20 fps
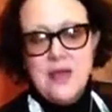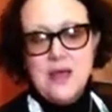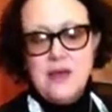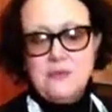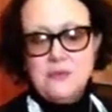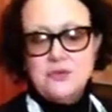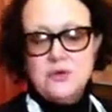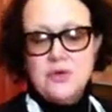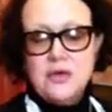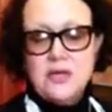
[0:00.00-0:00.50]

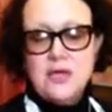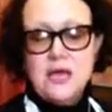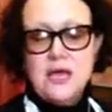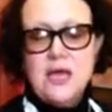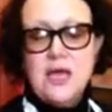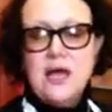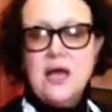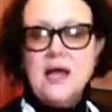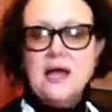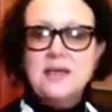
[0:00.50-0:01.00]
I'm
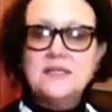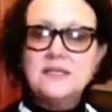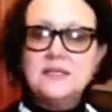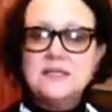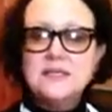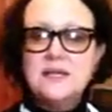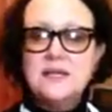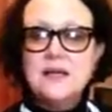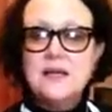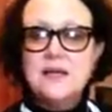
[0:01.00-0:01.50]
drinking
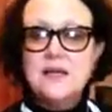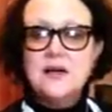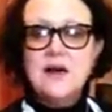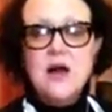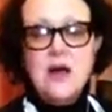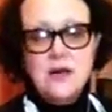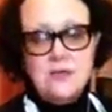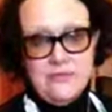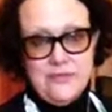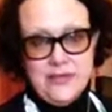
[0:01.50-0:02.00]
iced
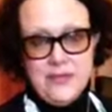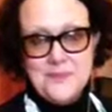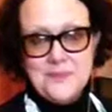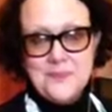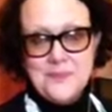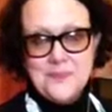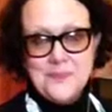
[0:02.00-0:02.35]
coffee.